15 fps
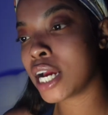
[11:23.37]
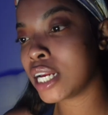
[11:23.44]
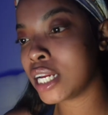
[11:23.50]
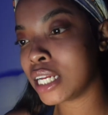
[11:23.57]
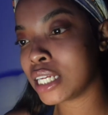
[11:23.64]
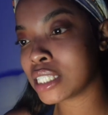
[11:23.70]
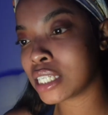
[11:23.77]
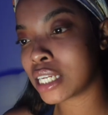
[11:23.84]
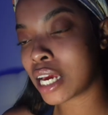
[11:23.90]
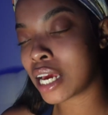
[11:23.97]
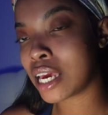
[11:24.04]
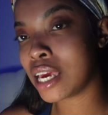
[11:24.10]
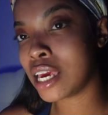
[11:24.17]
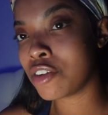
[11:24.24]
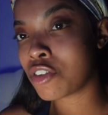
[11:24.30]
editing
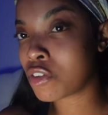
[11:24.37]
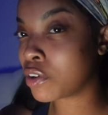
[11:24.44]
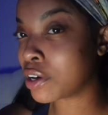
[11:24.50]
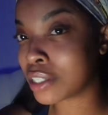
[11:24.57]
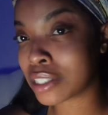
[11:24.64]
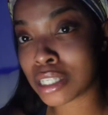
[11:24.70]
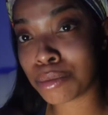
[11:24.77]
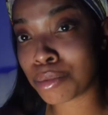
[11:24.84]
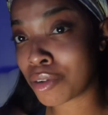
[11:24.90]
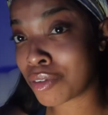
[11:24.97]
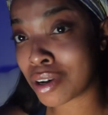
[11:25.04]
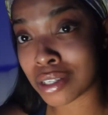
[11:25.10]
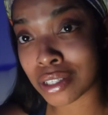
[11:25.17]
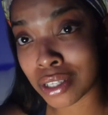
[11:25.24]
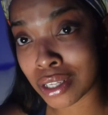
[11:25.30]
tonight. If I fall asleep, I
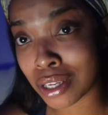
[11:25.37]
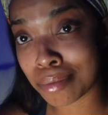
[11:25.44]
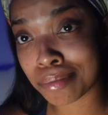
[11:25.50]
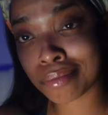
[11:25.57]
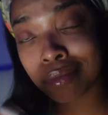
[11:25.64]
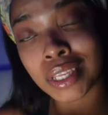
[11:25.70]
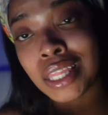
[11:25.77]
fall asleep.